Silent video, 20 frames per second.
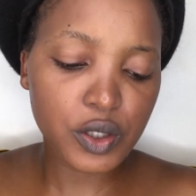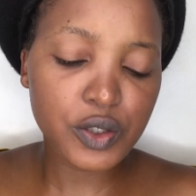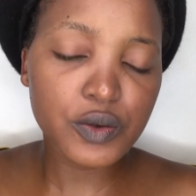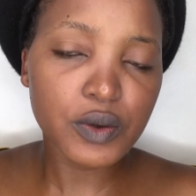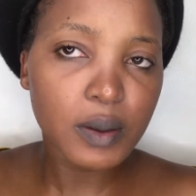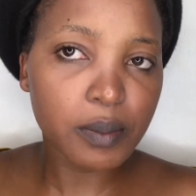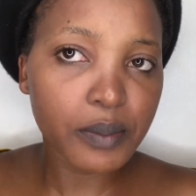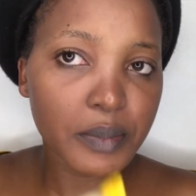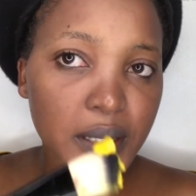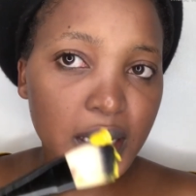to
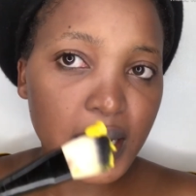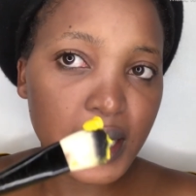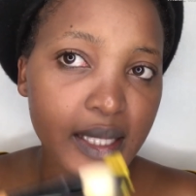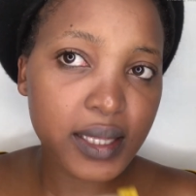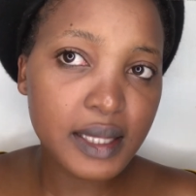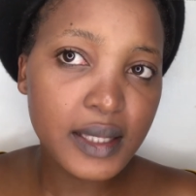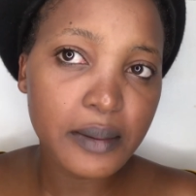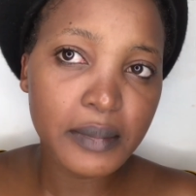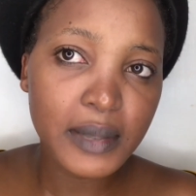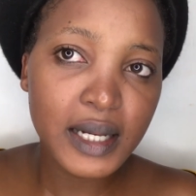apply
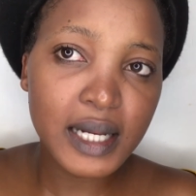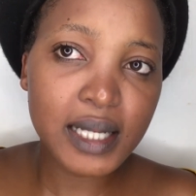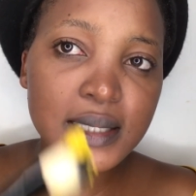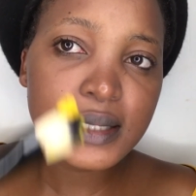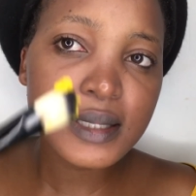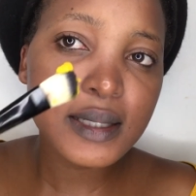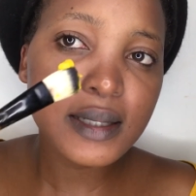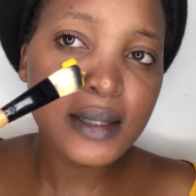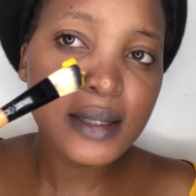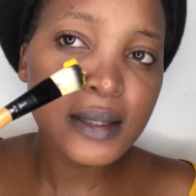the
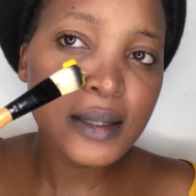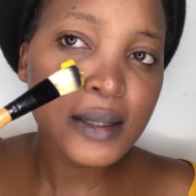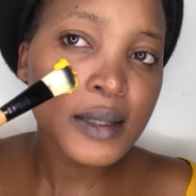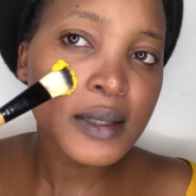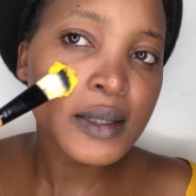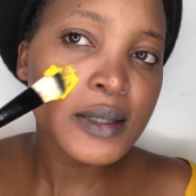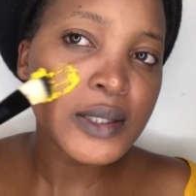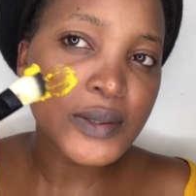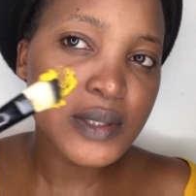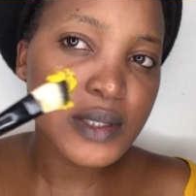mask
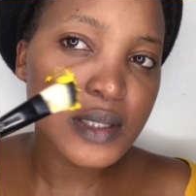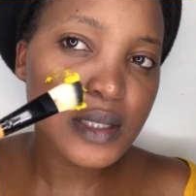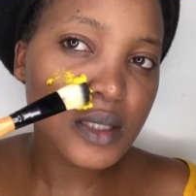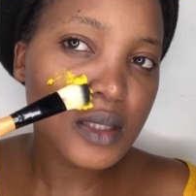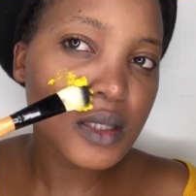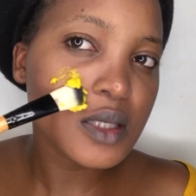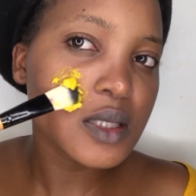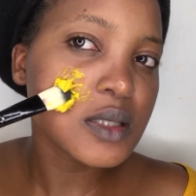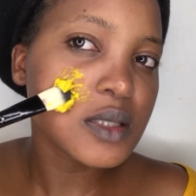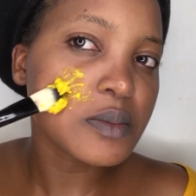using
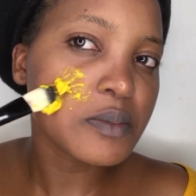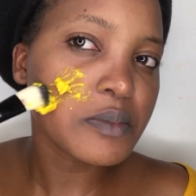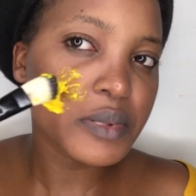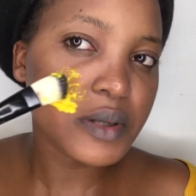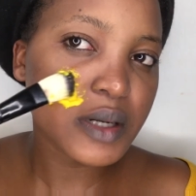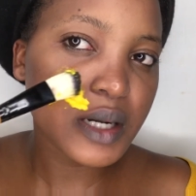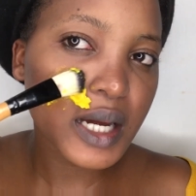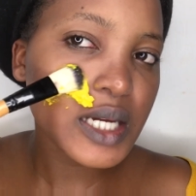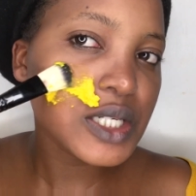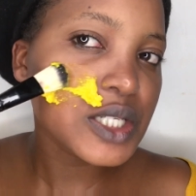this
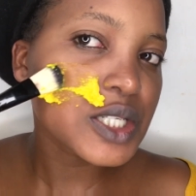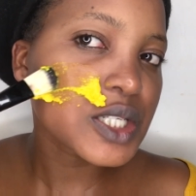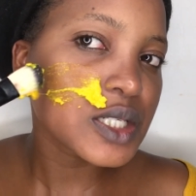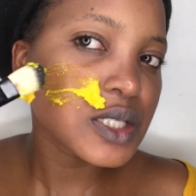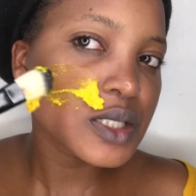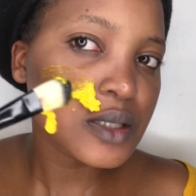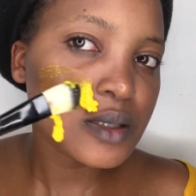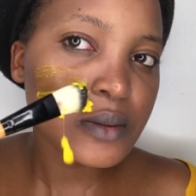brush.